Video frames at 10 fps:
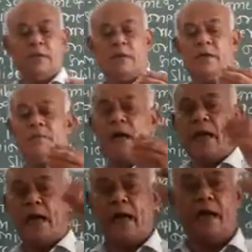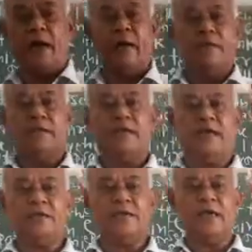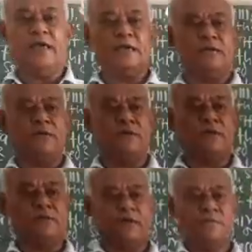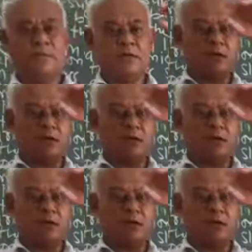In my hand, this is cover slip.